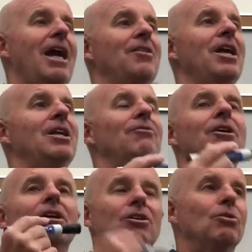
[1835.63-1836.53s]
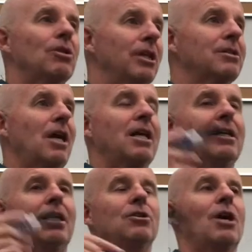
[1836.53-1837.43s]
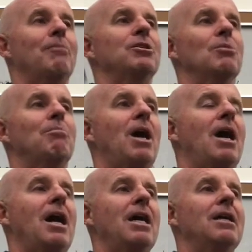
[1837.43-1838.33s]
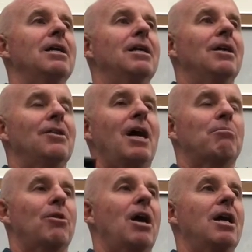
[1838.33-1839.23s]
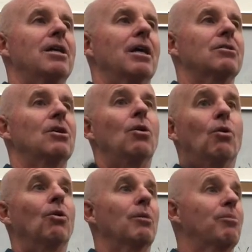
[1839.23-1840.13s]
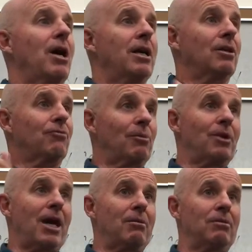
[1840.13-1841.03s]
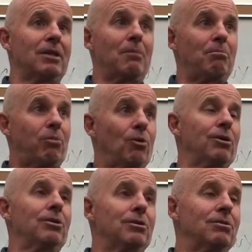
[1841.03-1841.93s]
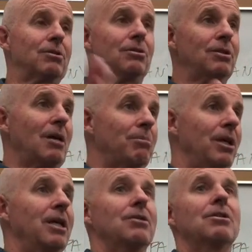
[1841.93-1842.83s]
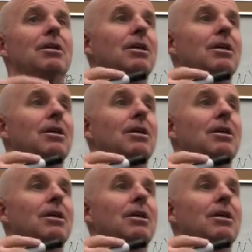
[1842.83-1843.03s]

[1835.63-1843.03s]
And then if you clicked on it and you happened to buy that product or a product from that portaled you to that place,